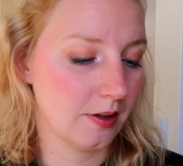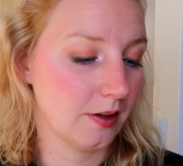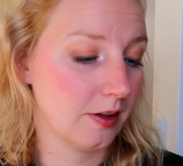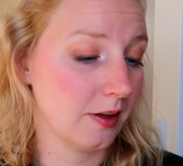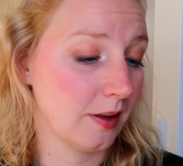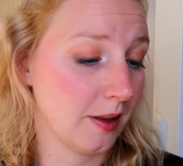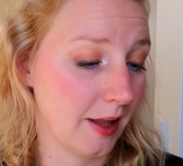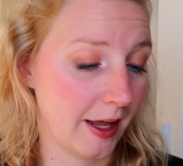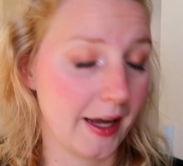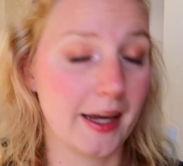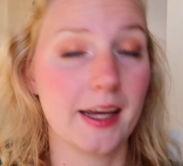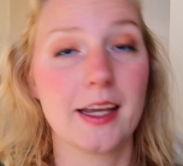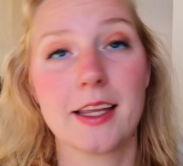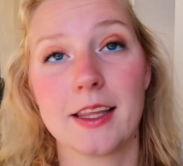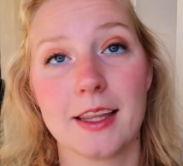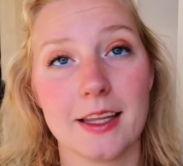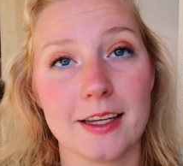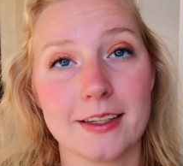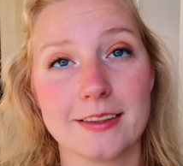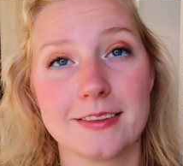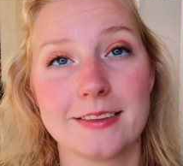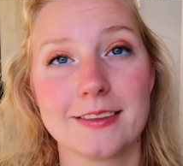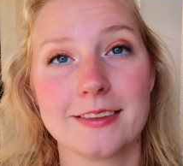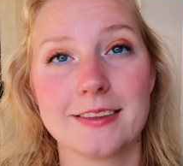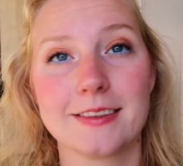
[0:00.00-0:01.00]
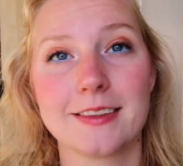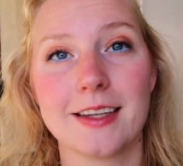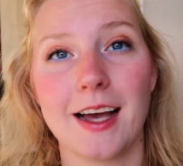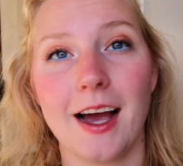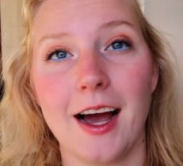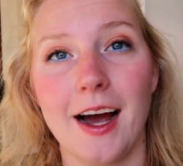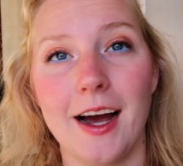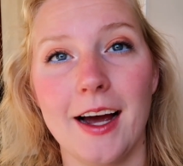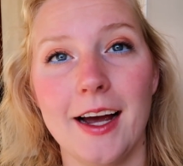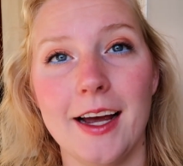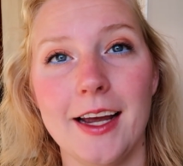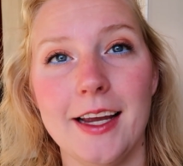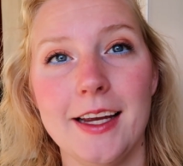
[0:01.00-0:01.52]
like this.
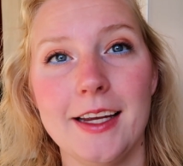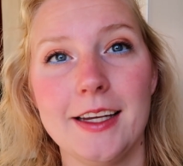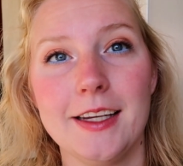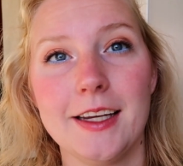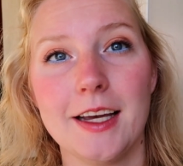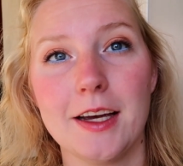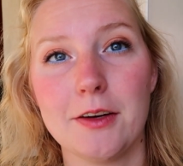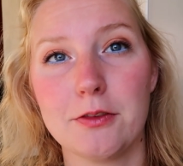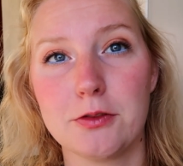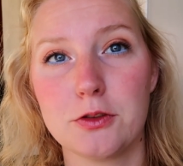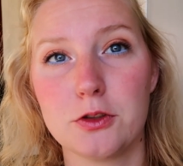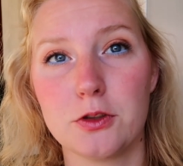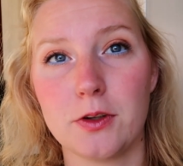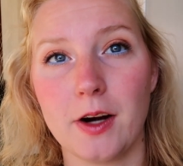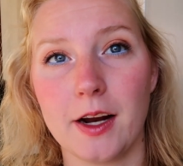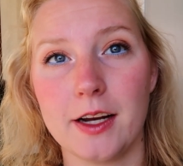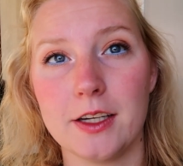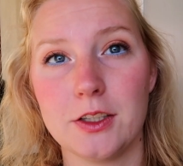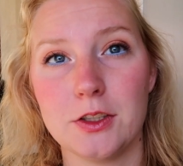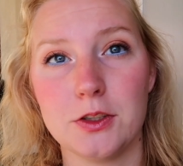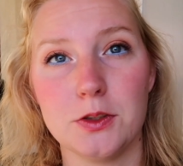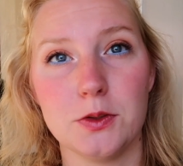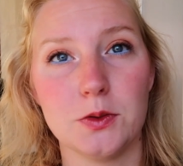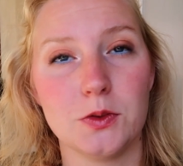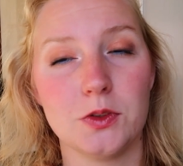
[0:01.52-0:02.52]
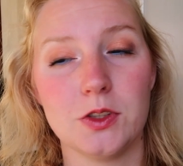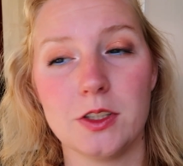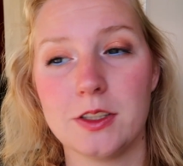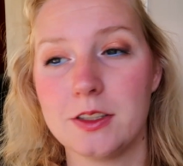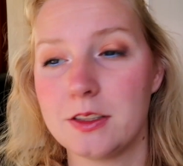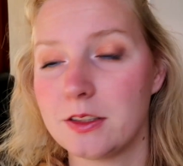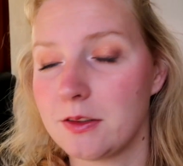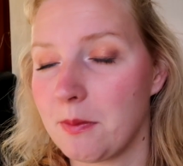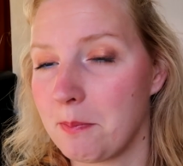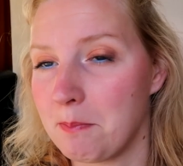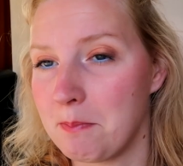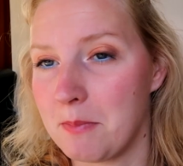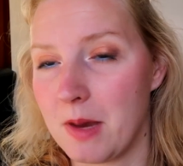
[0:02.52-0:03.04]
I have tried to use
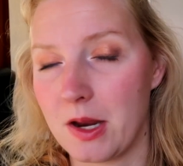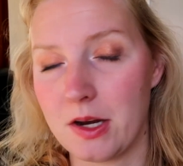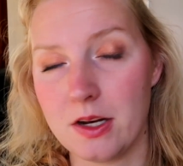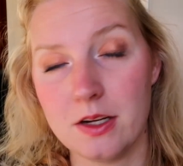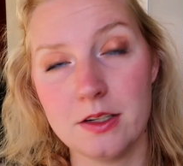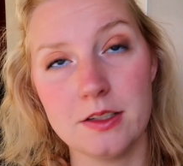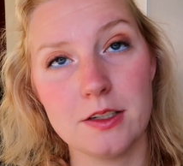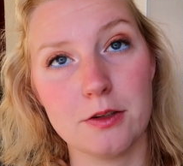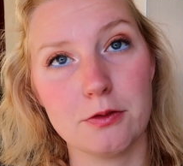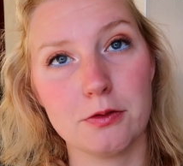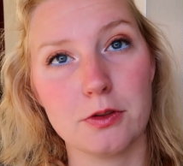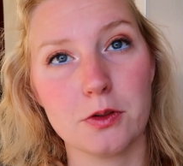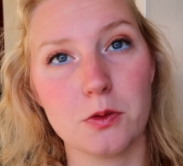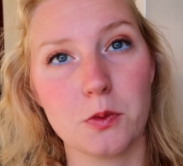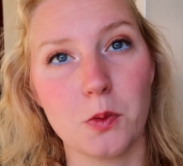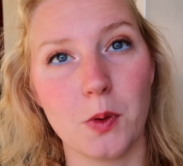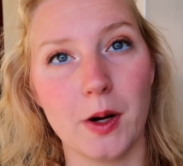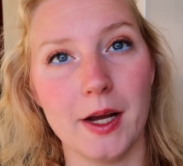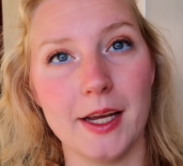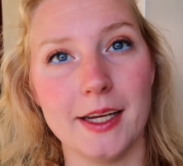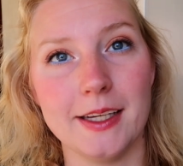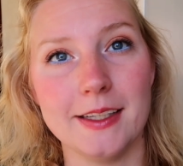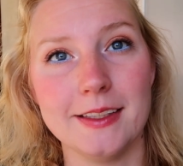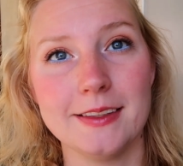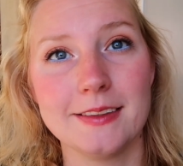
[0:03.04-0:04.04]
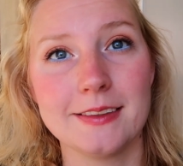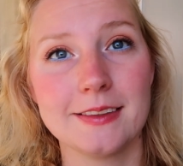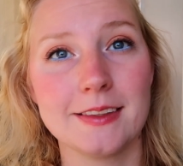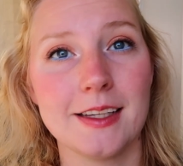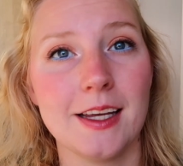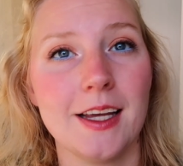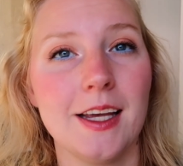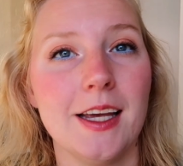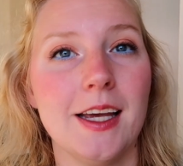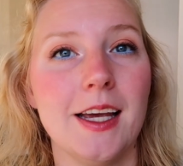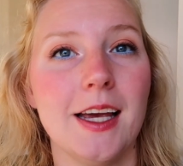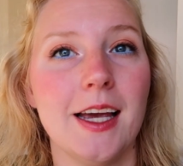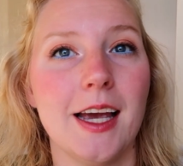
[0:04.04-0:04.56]
it many different ways
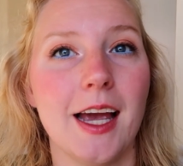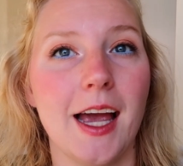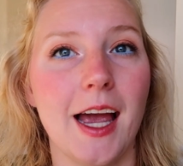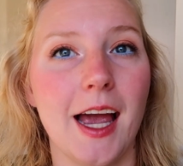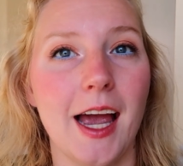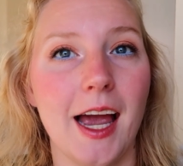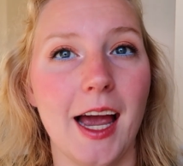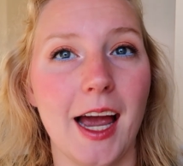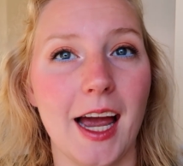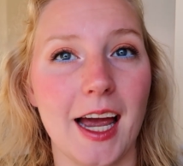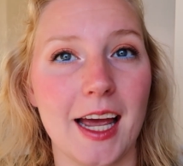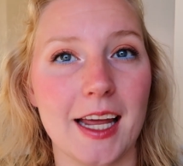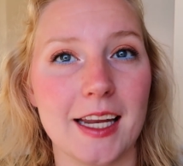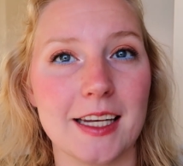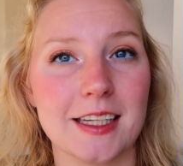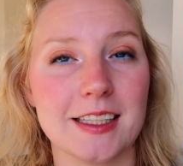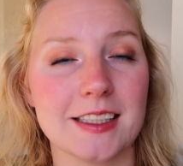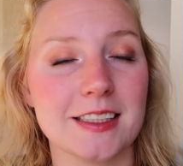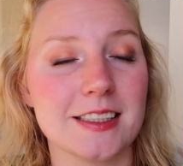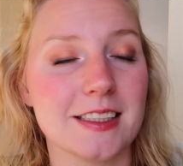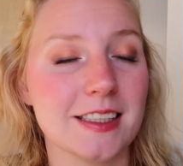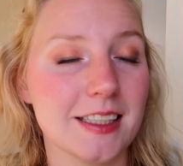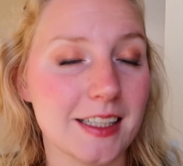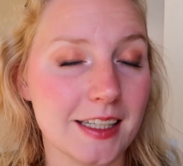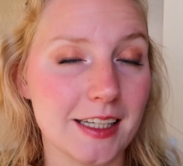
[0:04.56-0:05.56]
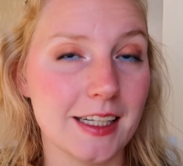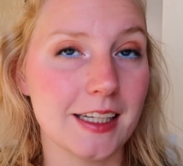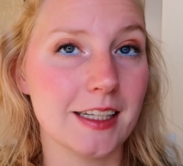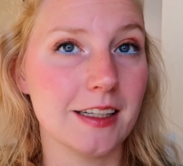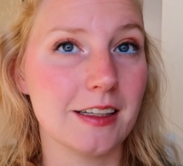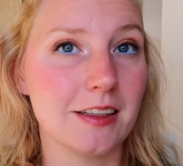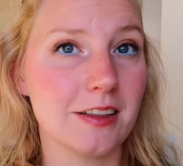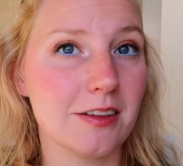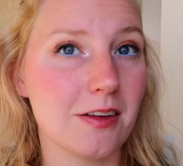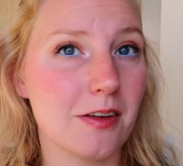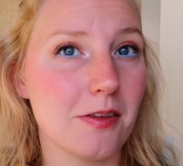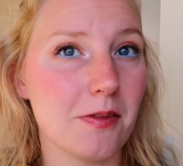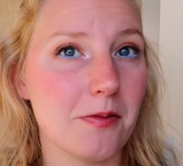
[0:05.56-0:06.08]
and
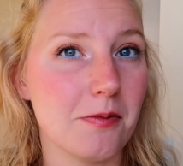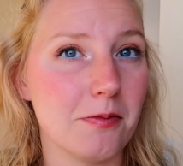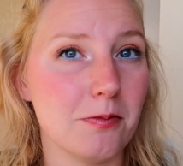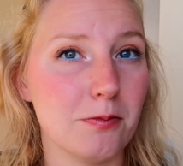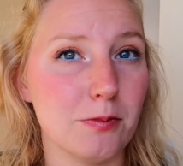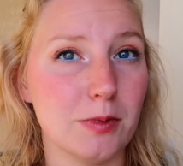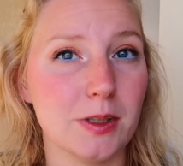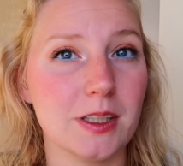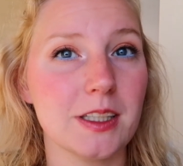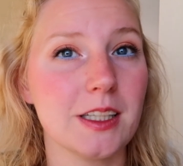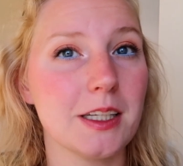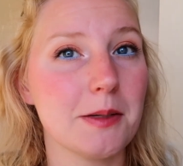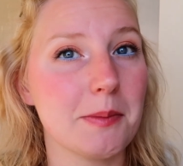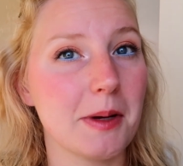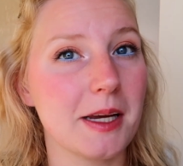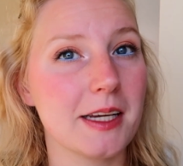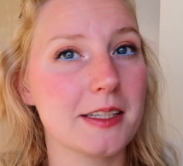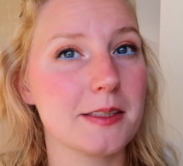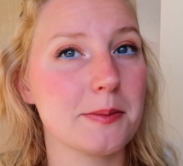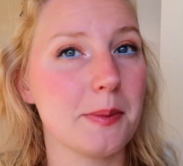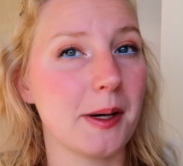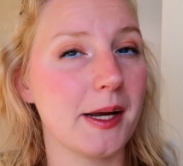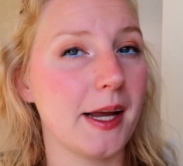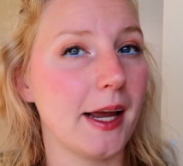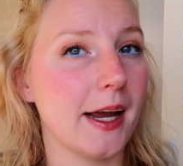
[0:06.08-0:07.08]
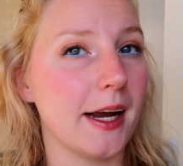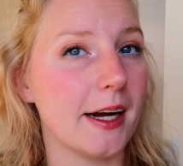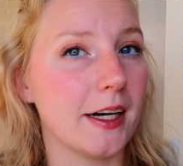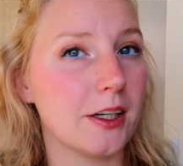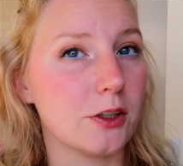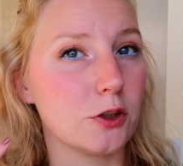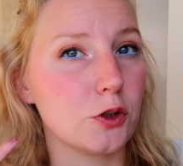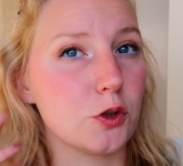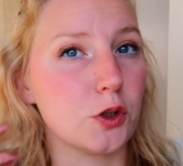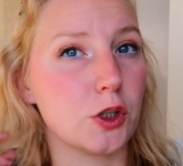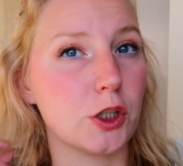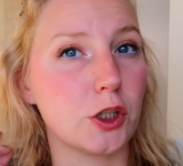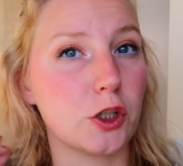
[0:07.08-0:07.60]
it really makes my
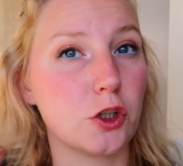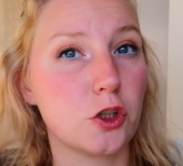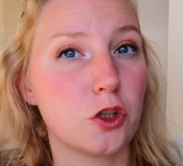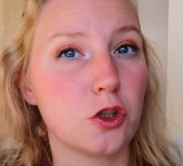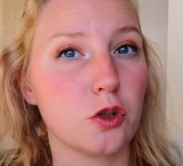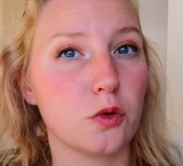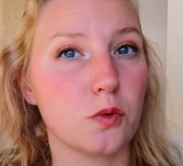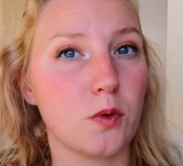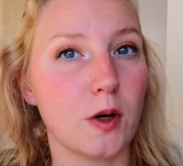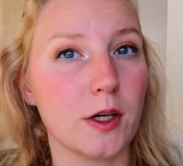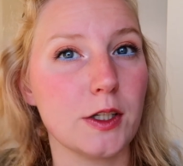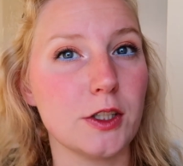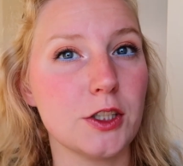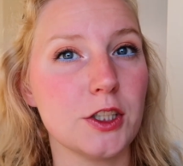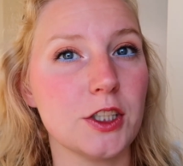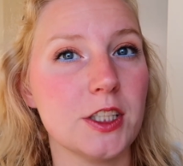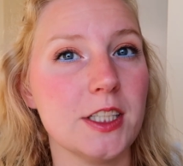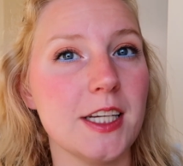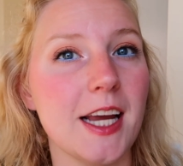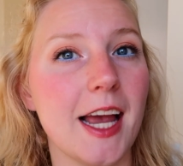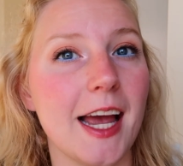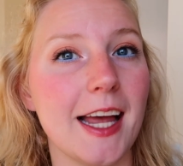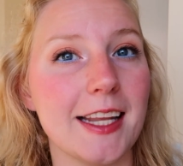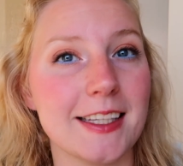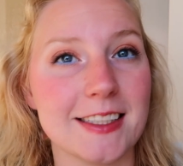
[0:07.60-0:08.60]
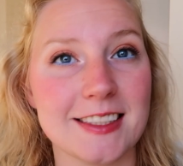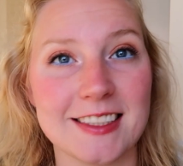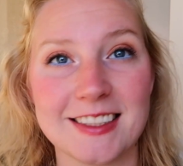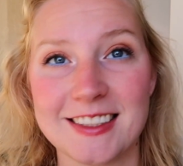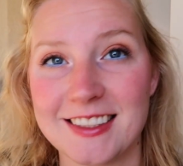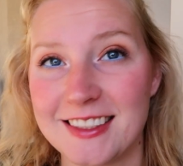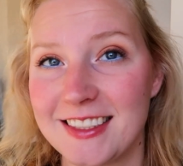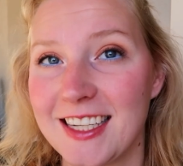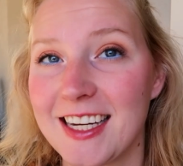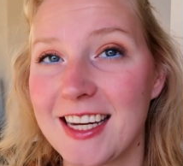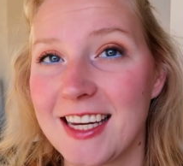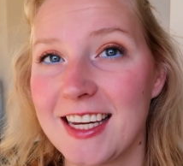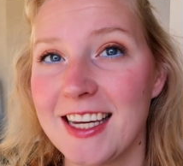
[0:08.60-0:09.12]
hair sort of crunchy and
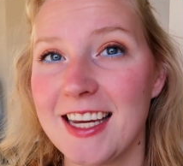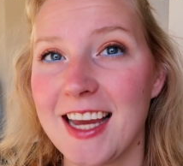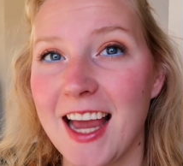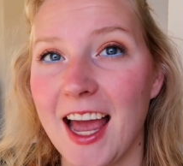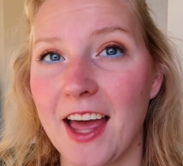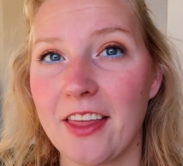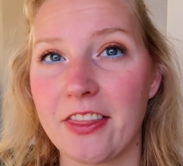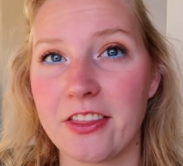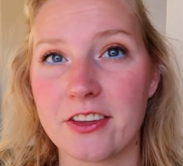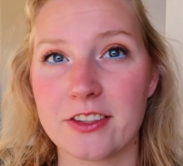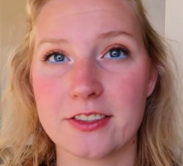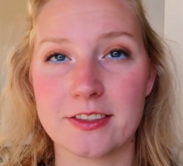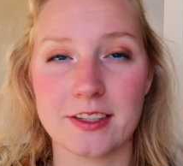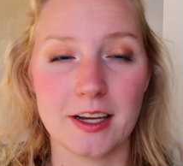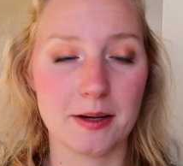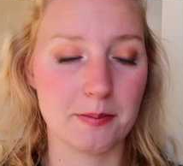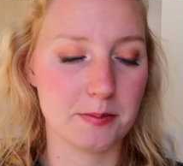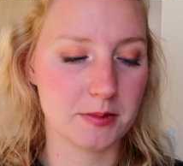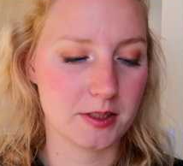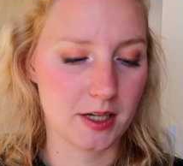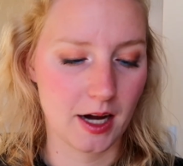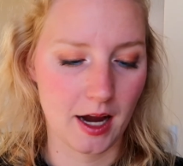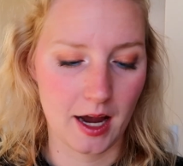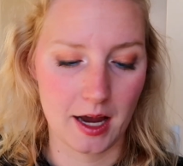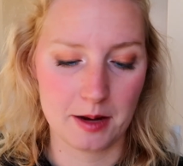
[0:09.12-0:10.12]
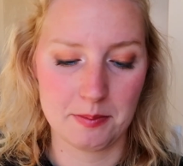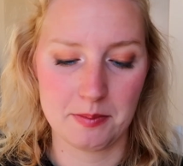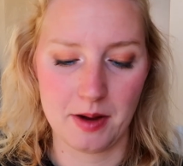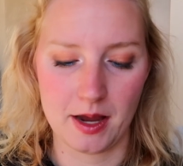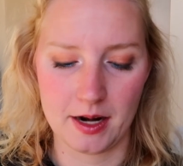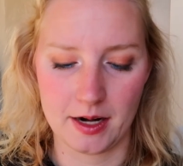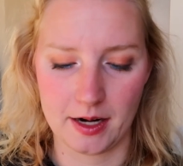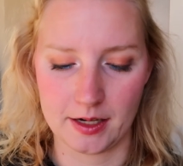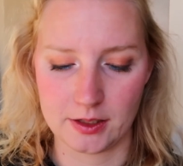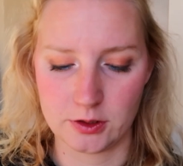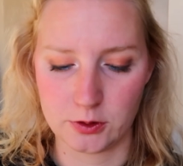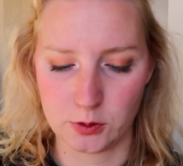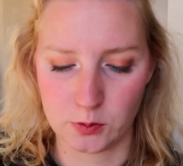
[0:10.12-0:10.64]
sticky at the same time,
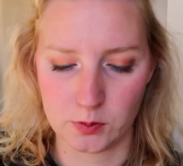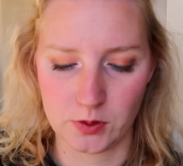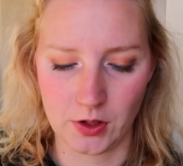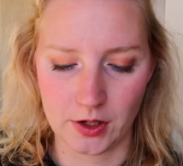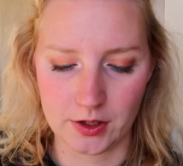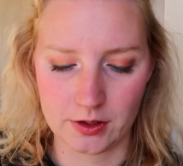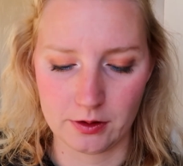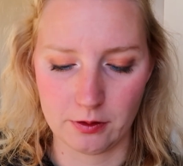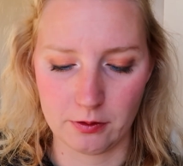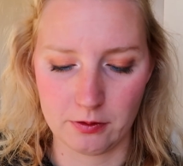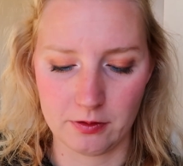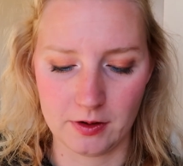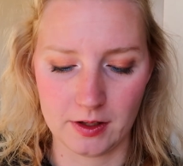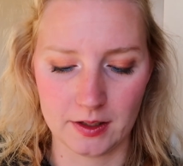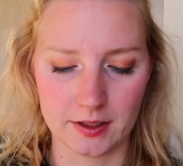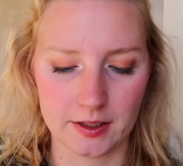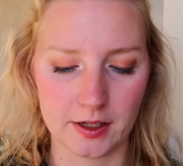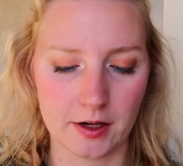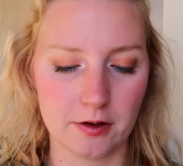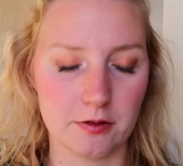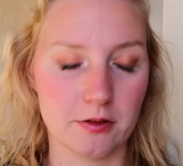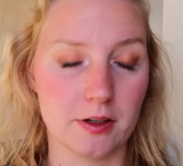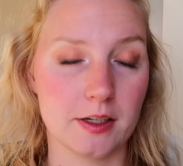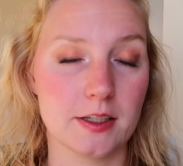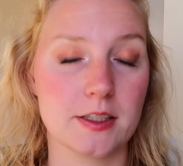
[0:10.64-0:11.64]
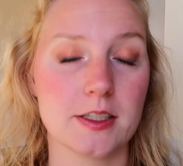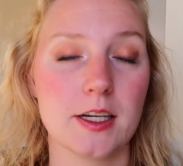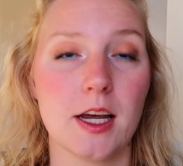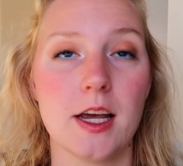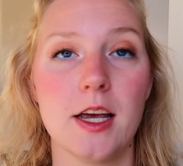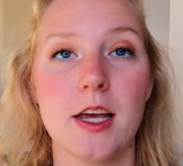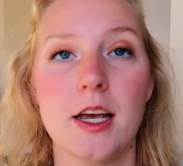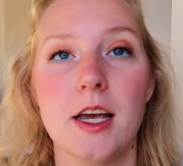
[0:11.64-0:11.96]
and I don't like the feeling of it.